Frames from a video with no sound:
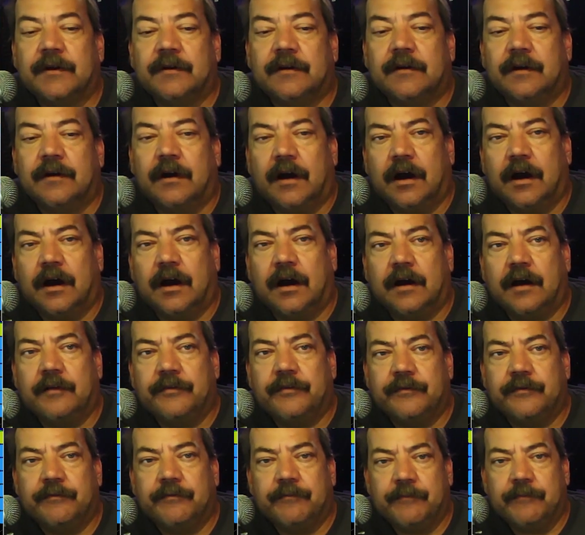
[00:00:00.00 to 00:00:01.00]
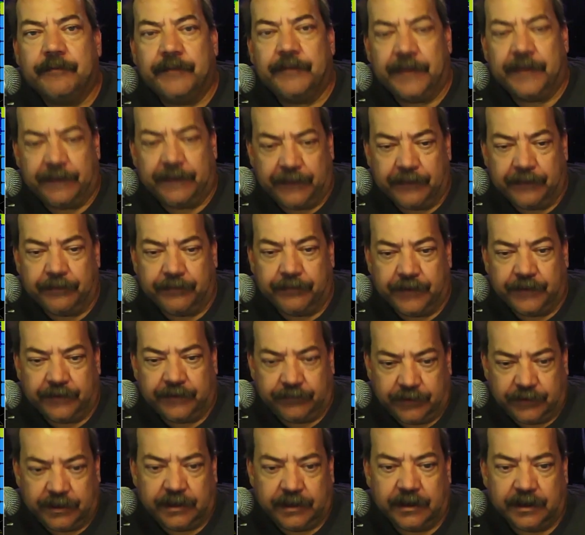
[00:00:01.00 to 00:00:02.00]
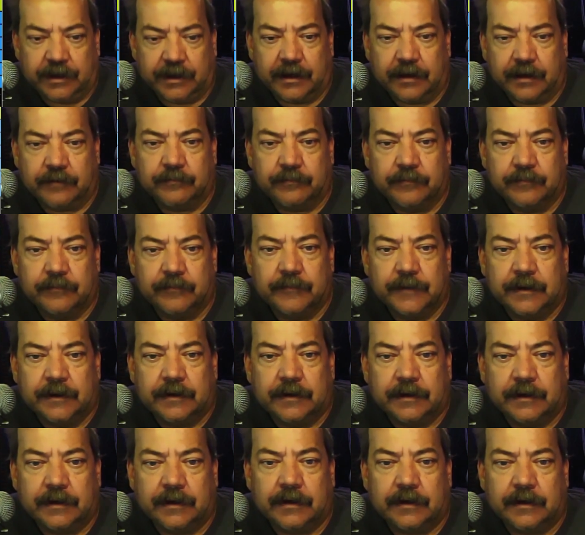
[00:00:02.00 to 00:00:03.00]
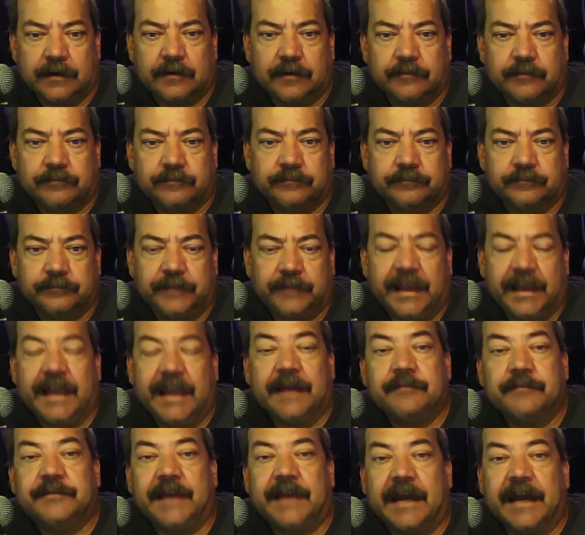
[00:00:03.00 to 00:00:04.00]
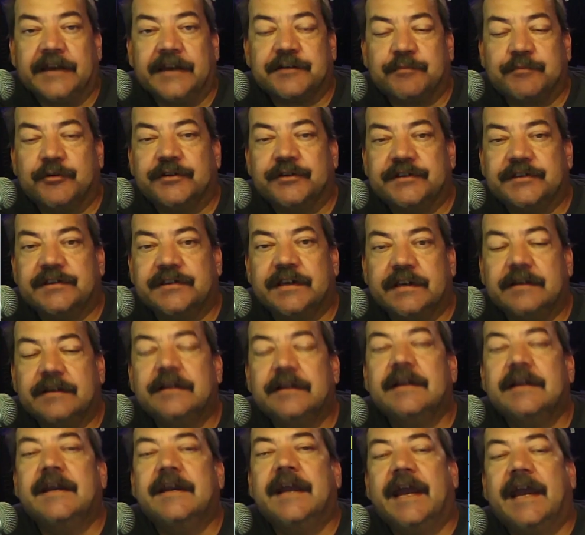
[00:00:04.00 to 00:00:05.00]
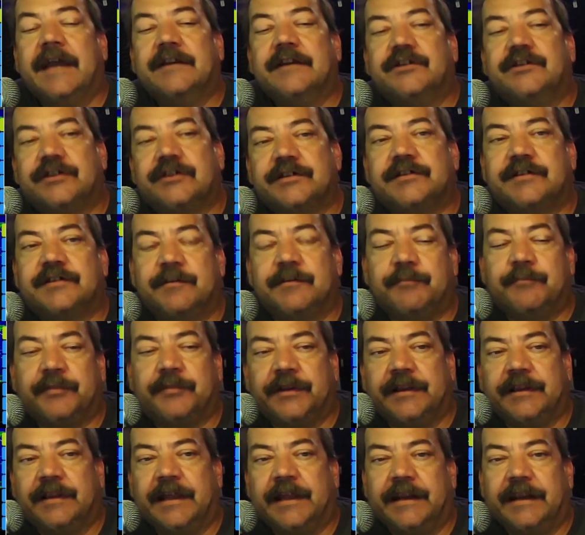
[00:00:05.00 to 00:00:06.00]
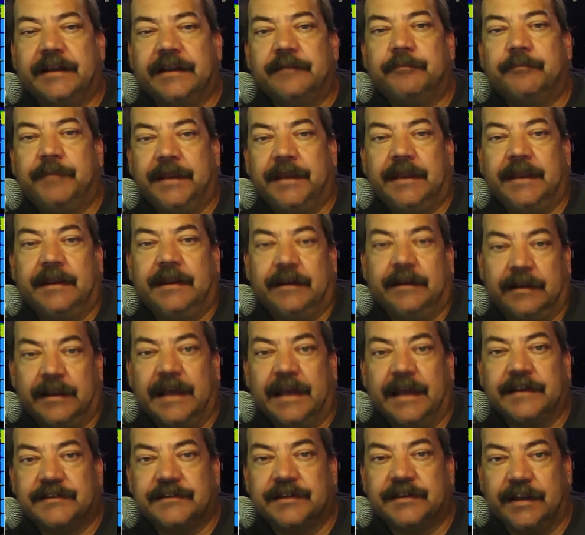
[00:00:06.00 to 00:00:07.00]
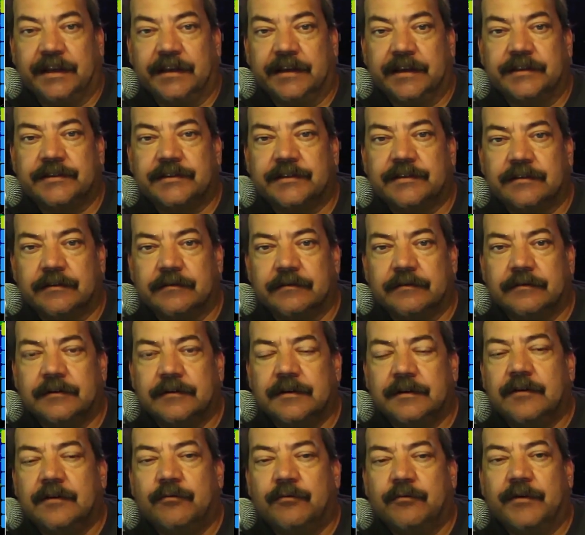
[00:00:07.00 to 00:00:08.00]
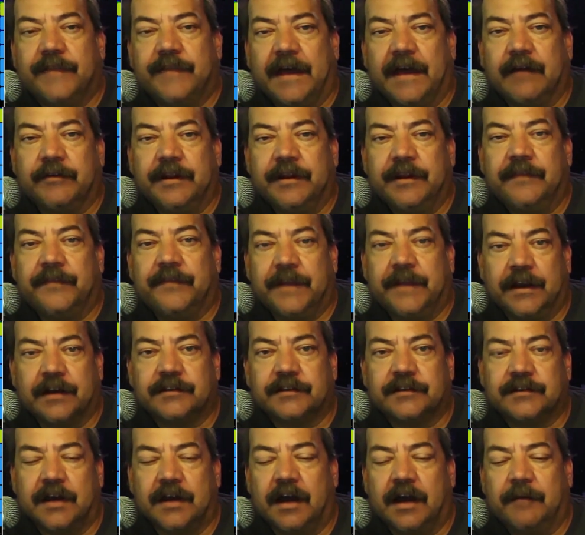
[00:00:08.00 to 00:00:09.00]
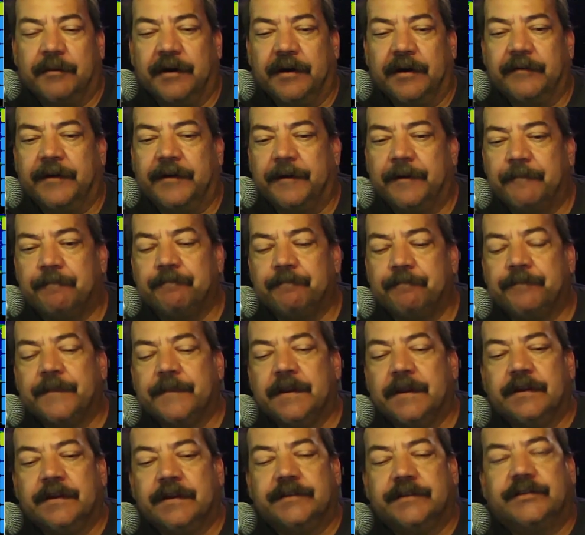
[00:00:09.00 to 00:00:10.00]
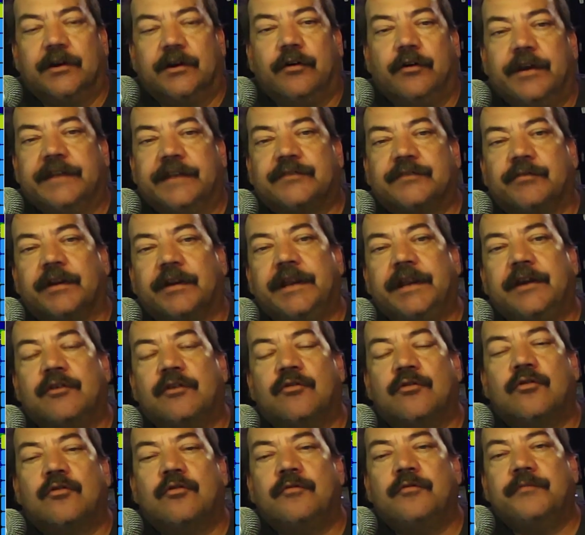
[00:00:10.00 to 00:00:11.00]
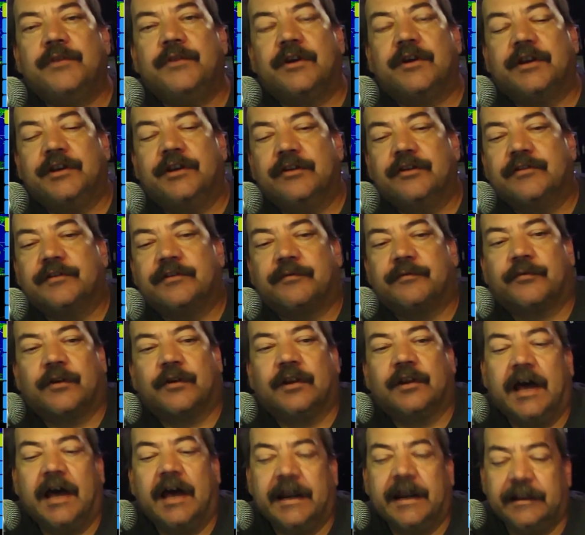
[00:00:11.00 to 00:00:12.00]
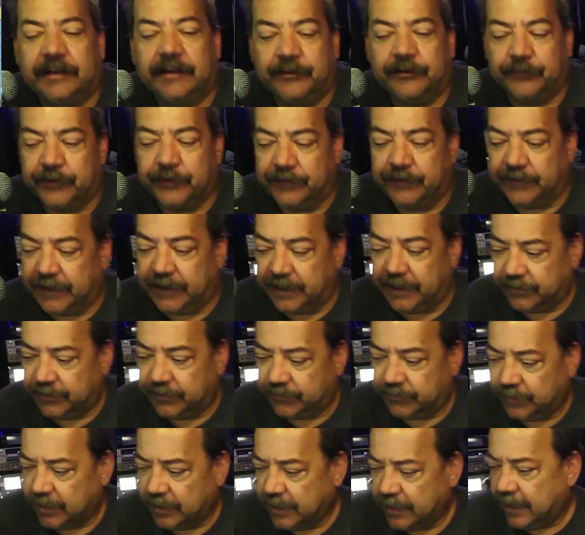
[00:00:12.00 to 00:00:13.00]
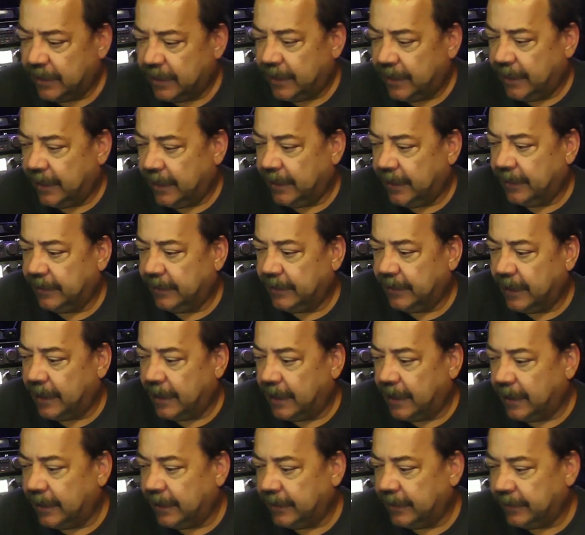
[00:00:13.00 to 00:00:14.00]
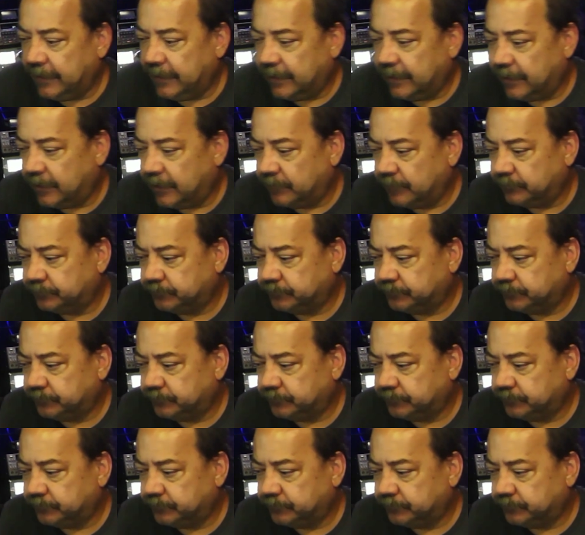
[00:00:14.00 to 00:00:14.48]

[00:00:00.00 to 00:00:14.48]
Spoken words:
ham dash puts in, and just simply let it be as it is without anything on top of it. So it's really cool. You can use it for a lot of different things, and I